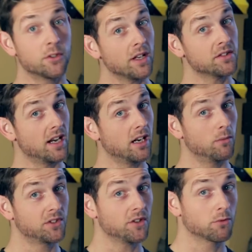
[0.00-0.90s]
In 2008, it
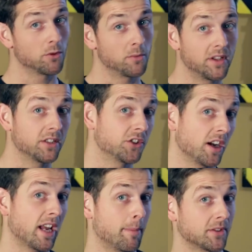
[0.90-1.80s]
was also rumored that
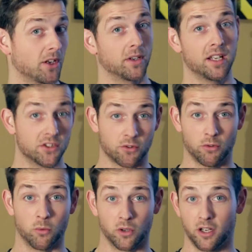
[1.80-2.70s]
Judd Apatow and his
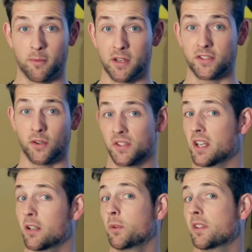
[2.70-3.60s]
crew were going to be
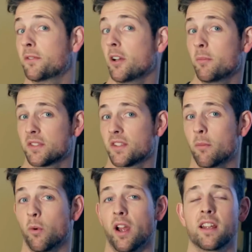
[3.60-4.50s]
associated with the film in
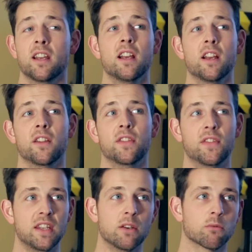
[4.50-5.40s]
some way.
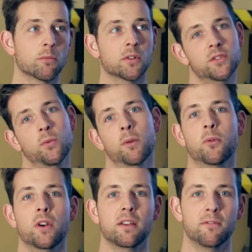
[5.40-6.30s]
The rumors were
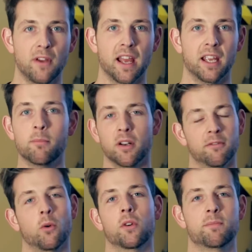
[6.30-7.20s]
pretty vague, but
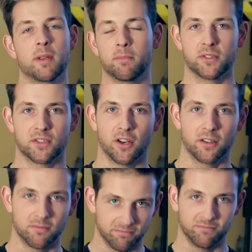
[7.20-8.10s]
of course people
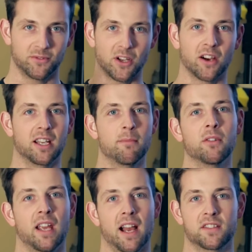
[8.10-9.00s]
started talking
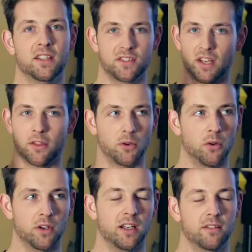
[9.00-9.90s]
about casting. Seth
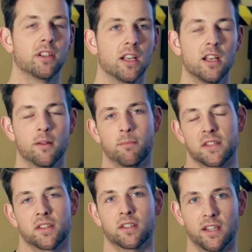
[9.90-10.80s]
Rogen and
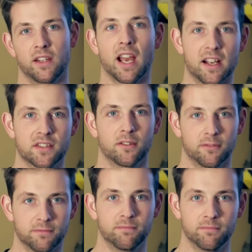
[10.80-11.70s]
basically the cast
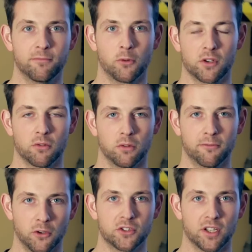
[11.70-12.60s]
of 40-Year-Old
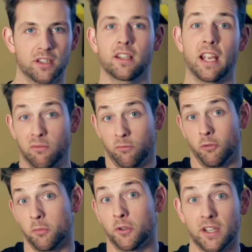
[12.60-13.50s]
Virgin get
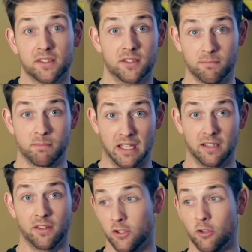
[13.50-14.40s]
rumored as
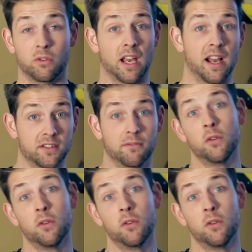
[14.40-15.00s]
being the new cast of